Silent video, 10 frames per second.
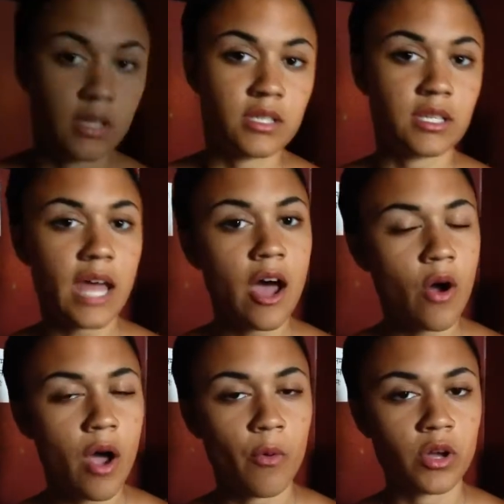So now
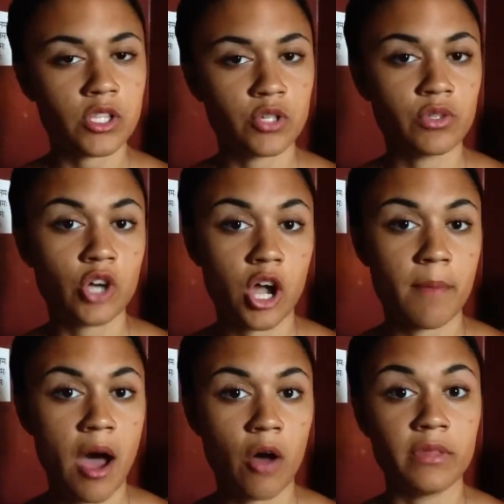I want to talk
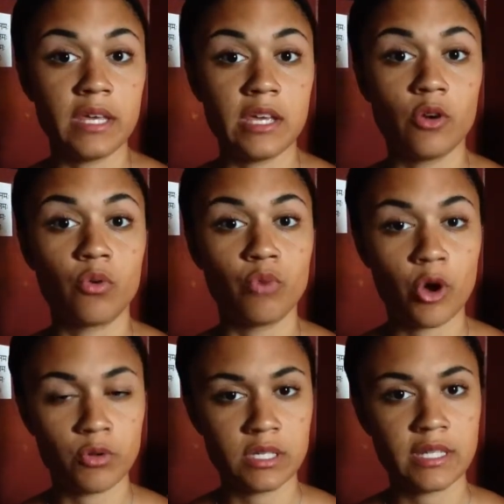about the
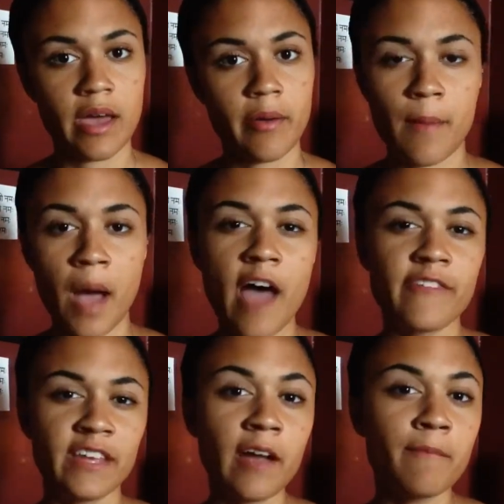rose stem. I
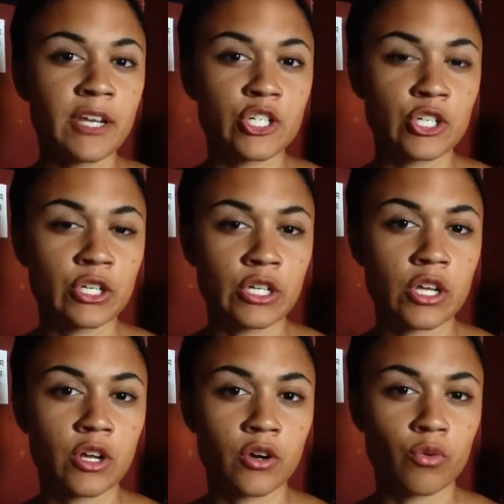think I mentioned
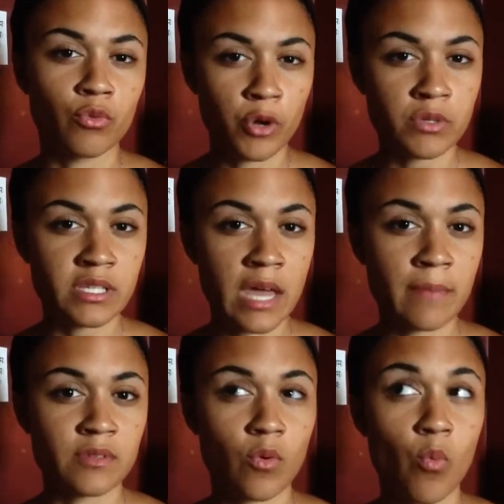rose
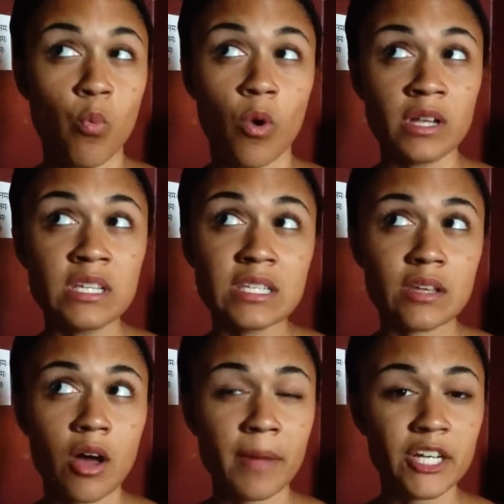stems once
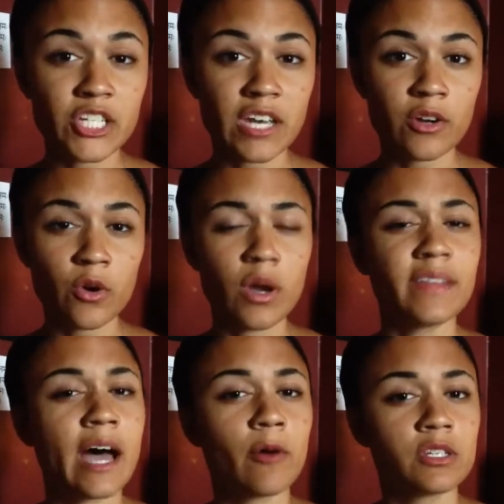on my channel,
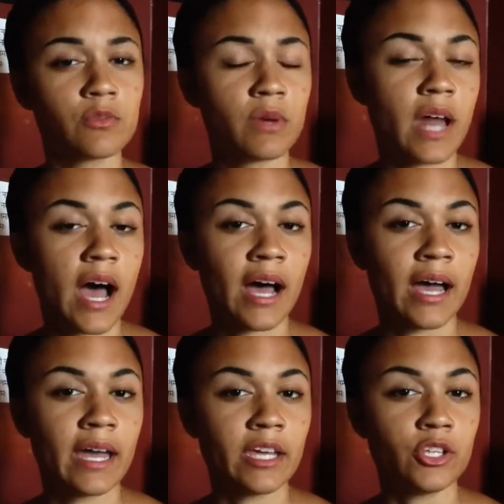and that was when
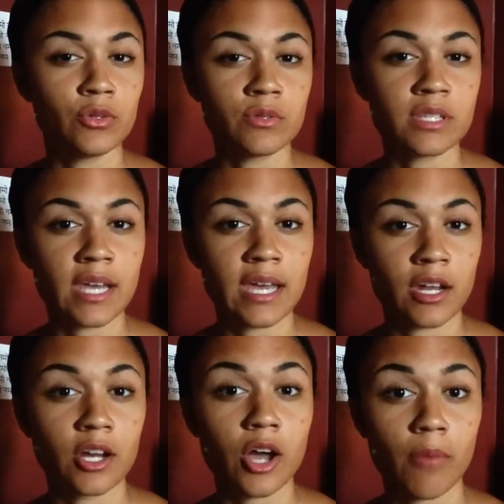I used it in
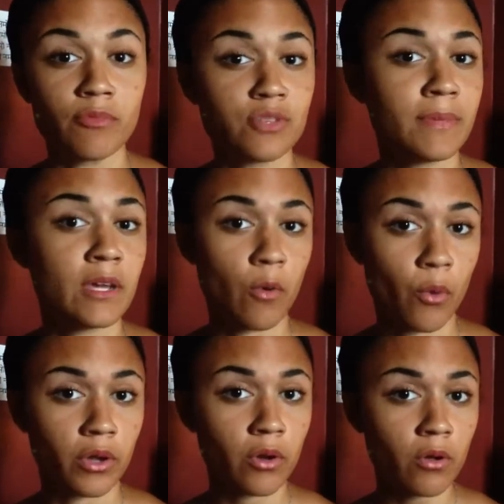a Come To Me
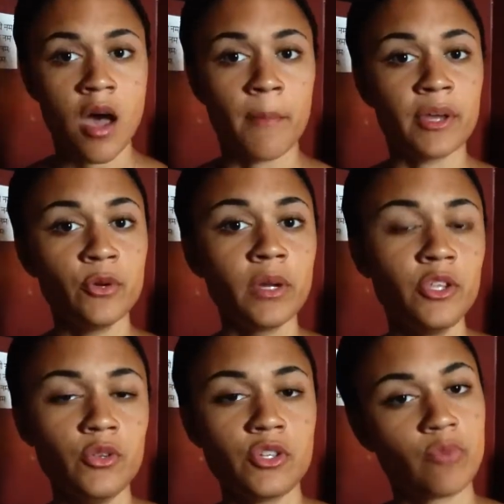oil. But you
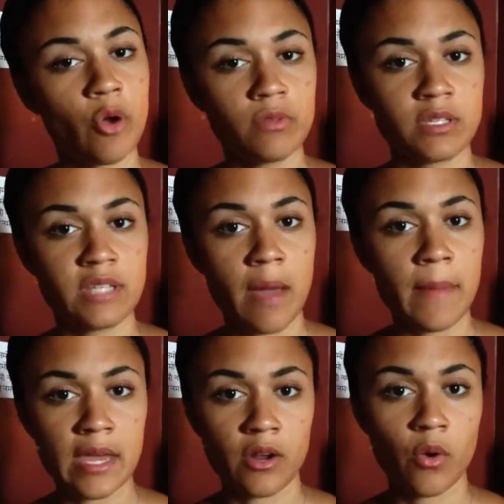can use a rose stem
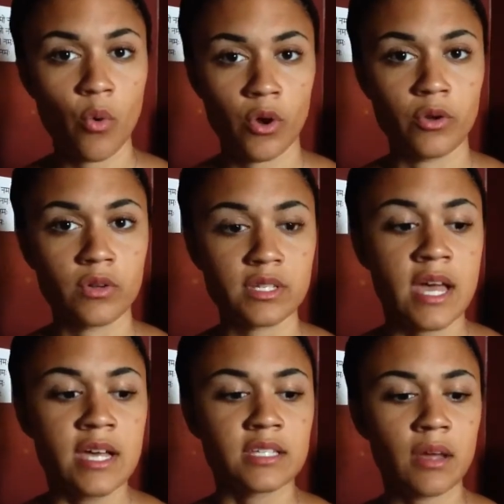in oils.
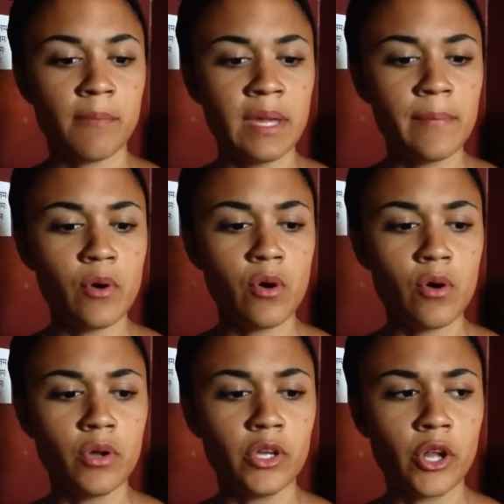Some
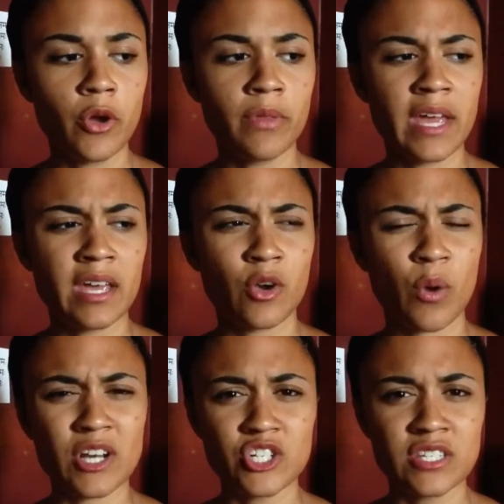people, they
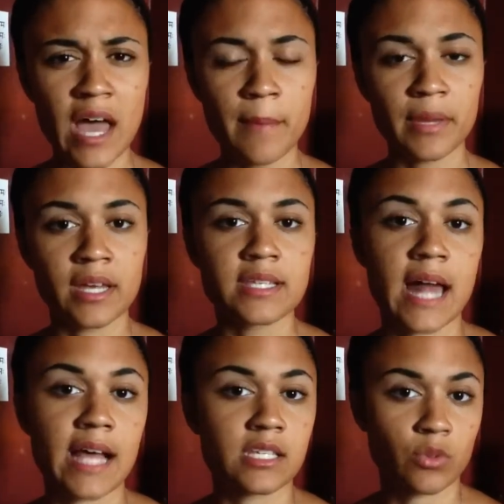question that because it
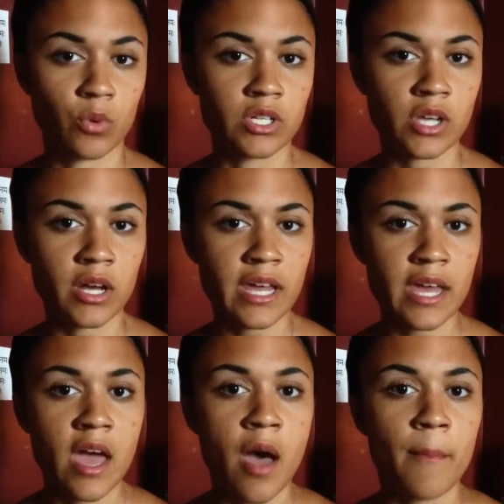has thorns on
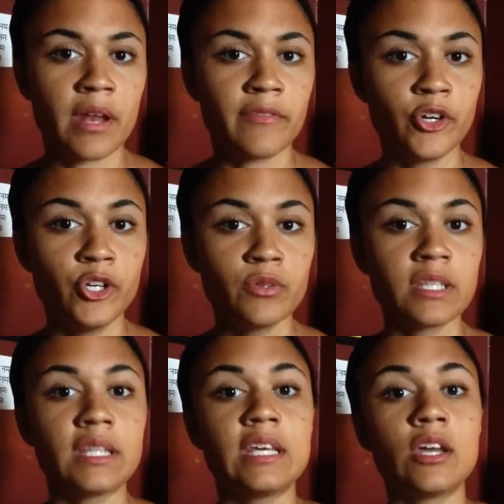it, but if you're
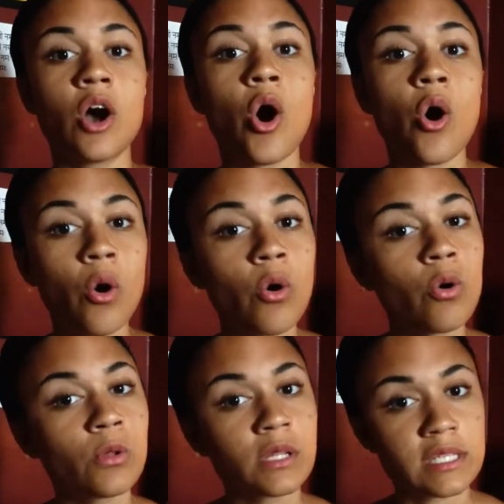using the
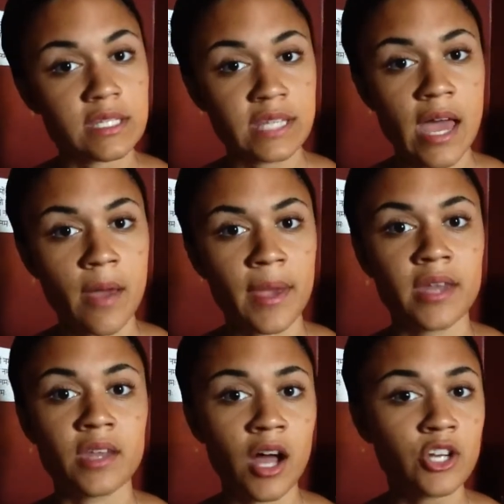whole stem
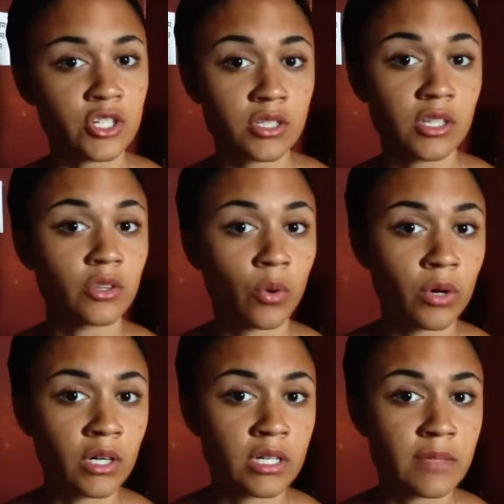and not just the
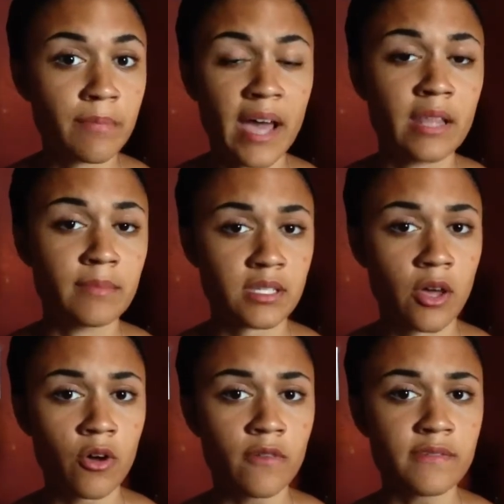thorns by
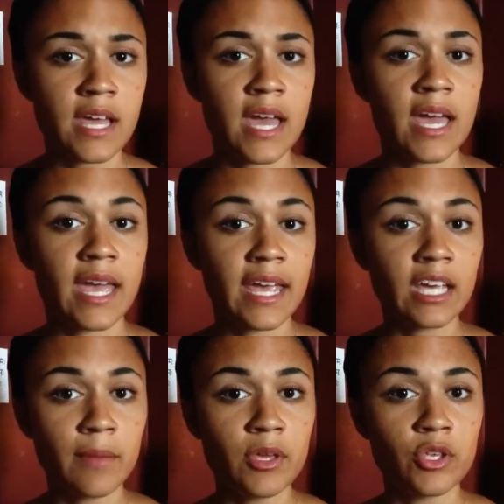themselves, it
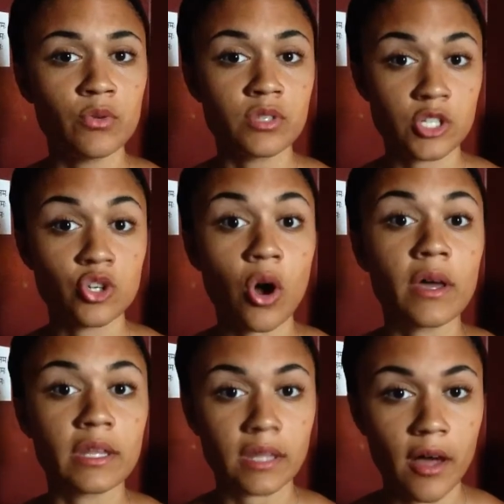can be used to draw
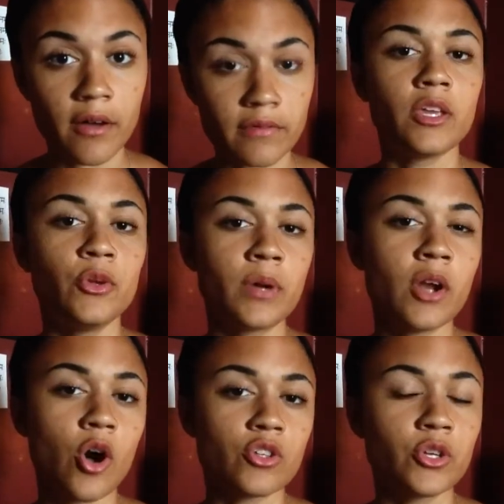in love. You can
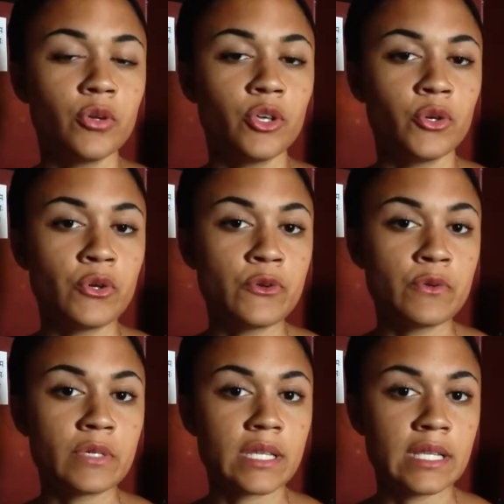also
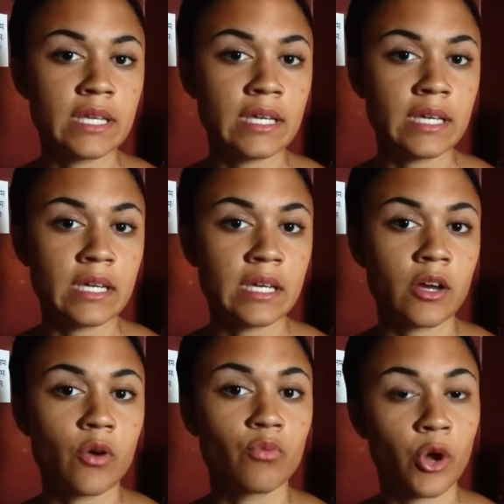use
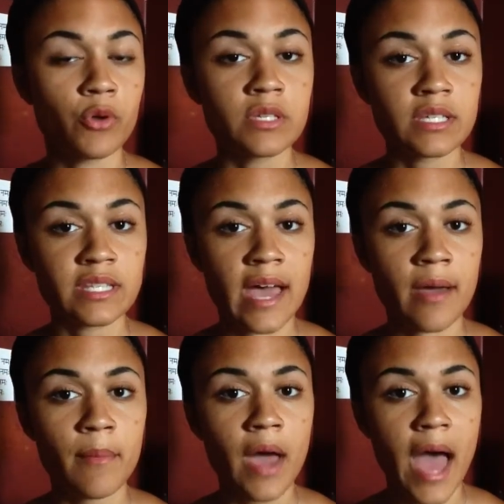the rose
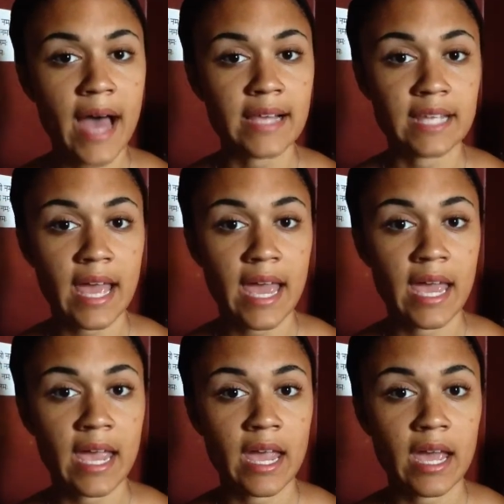stem as
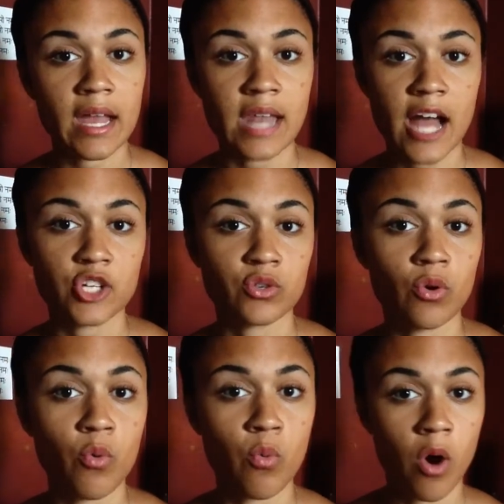a
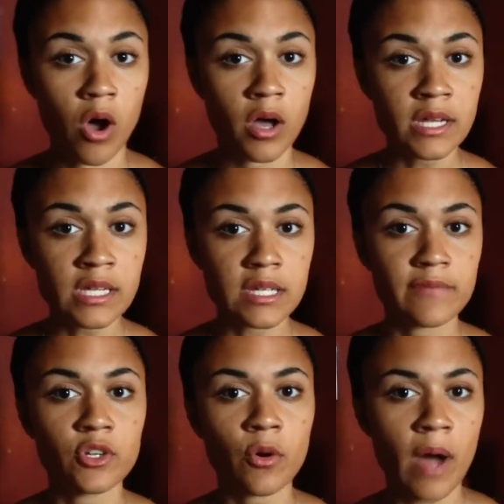natural wand
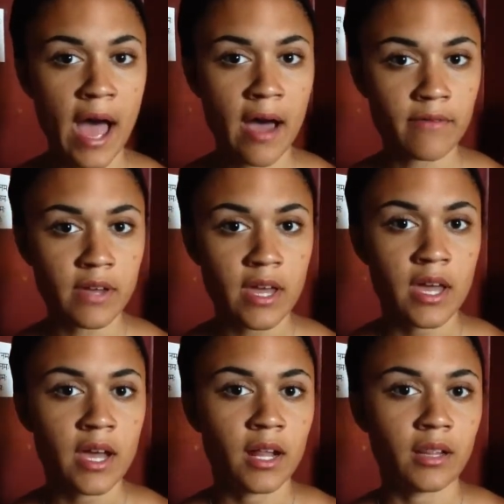if you don't have
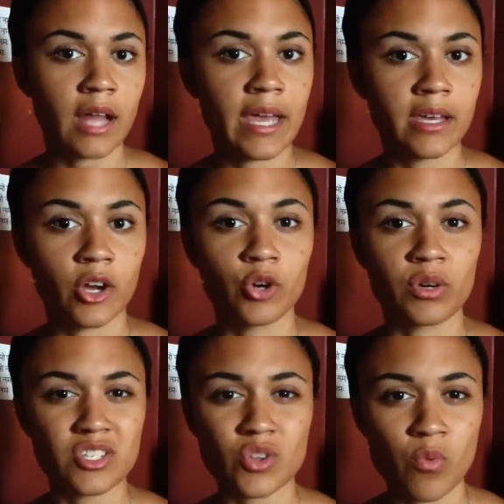like a
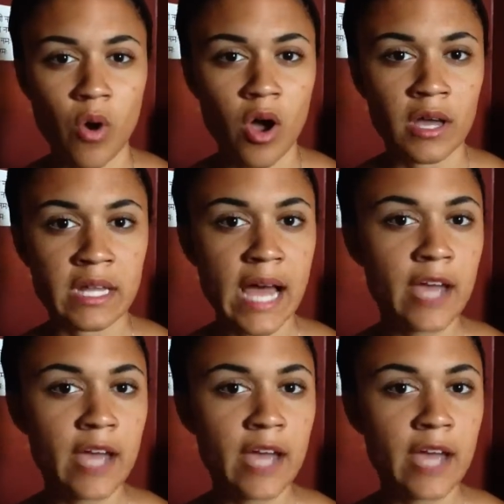crystal wand.